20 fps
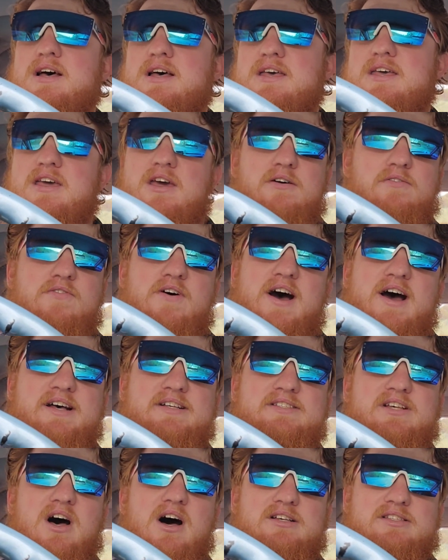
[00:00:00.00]
EFI
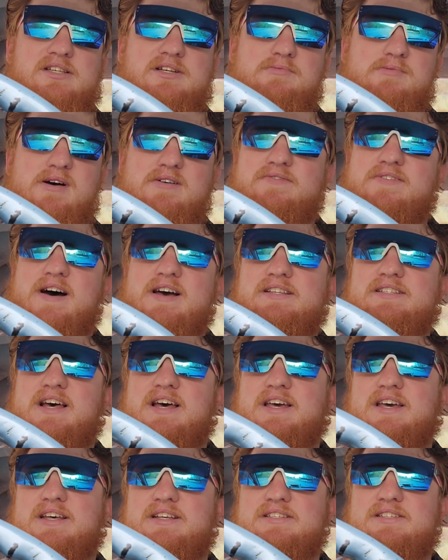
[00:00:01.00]
is awesome. FI
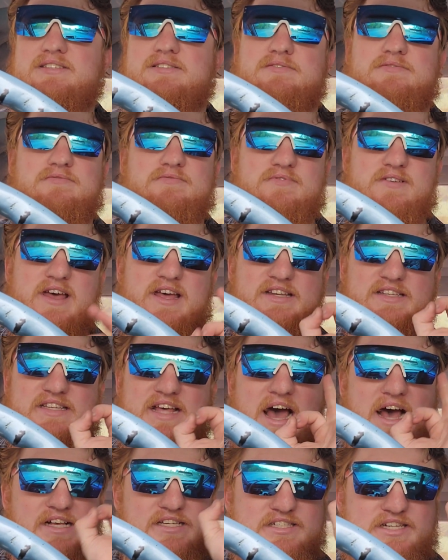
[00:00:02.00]
Tech is
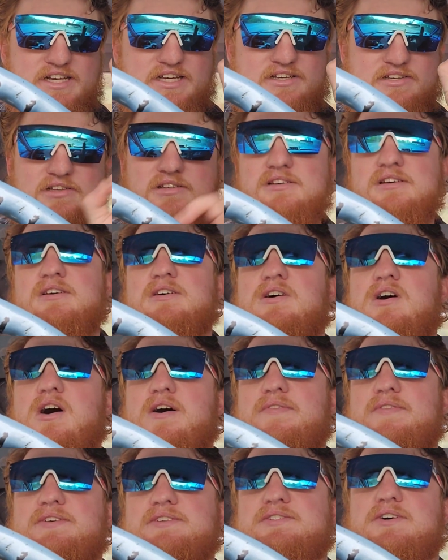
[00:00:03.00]
fantastic
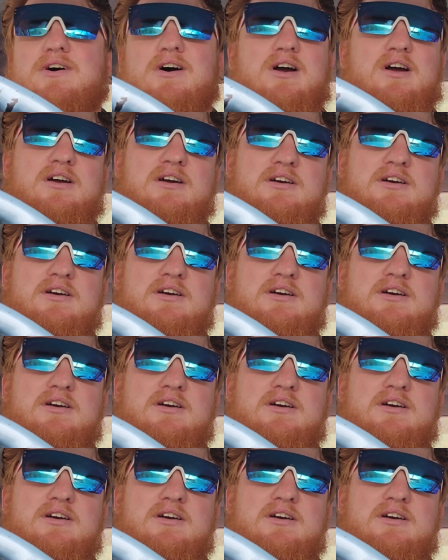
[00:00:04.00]
on this car.